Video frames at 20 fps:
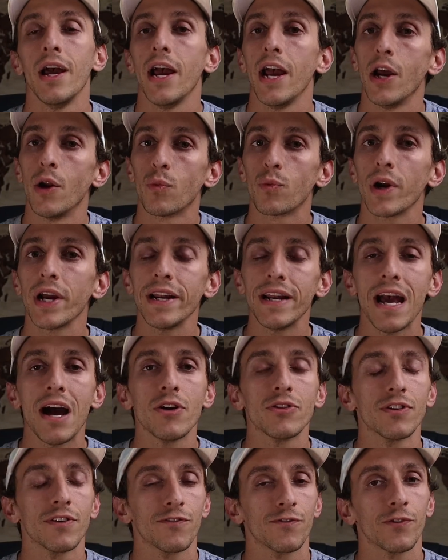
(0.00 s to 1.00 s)
And right
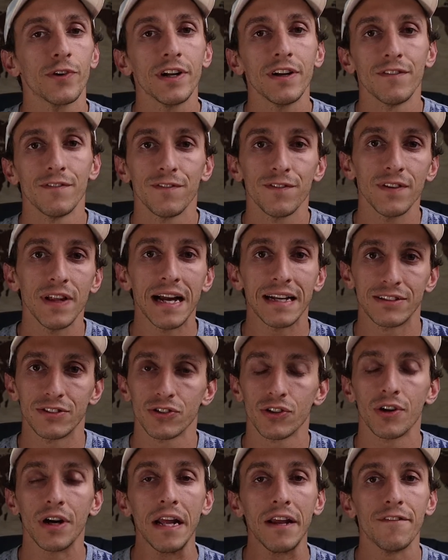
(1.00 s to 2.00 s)
now, the Freedom Flex is
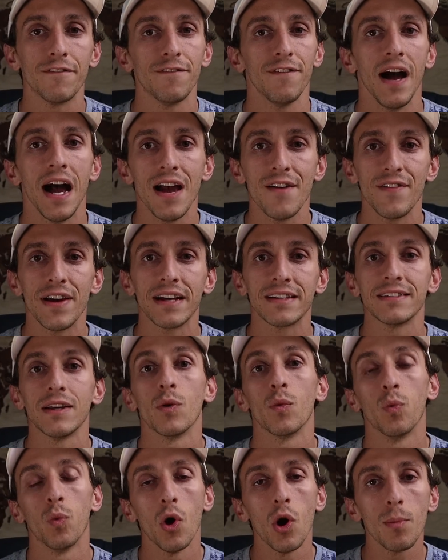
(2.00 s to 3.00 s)
earning 5x at
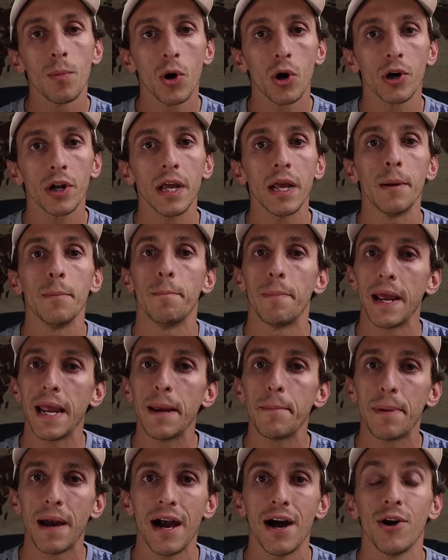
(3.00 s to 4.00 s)
Walmart and
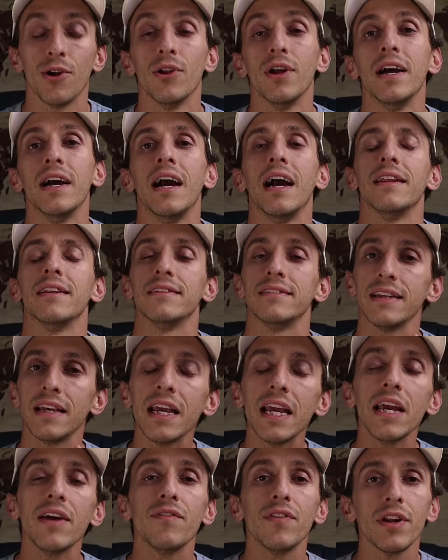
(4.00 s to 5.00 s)
PayPal, and this
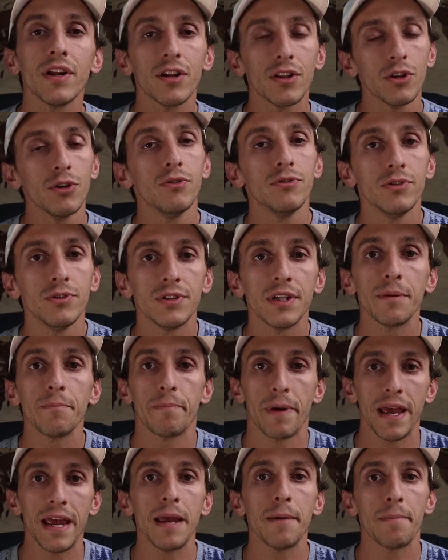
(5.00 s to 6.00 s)
even includes using
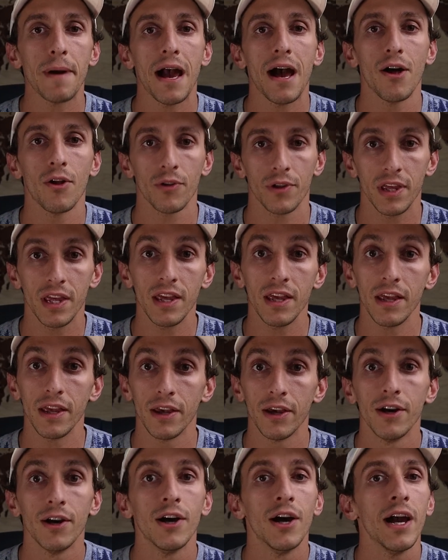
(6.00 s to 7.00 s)
PayPal Key.